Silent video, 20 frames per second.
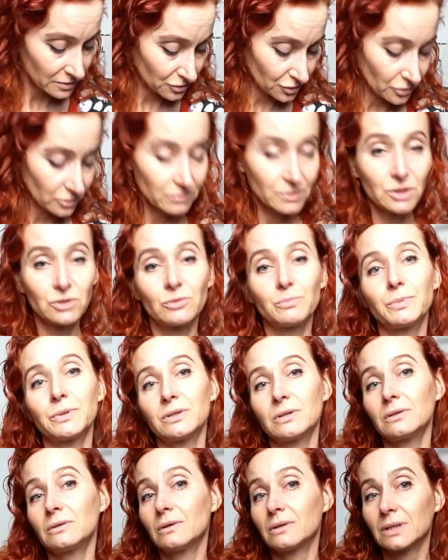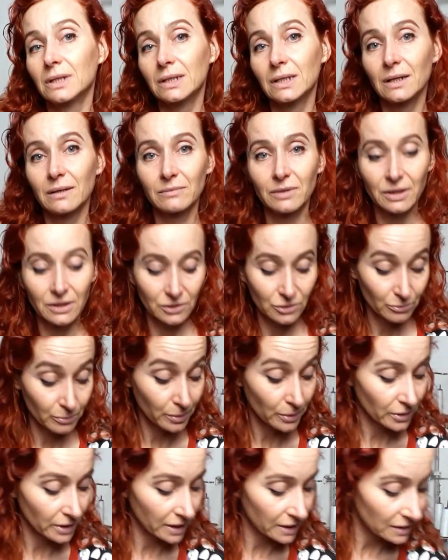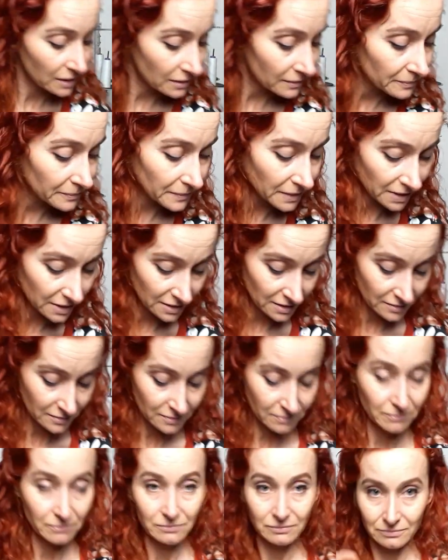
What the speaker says: Do you want me to put it on? I'm going to boil because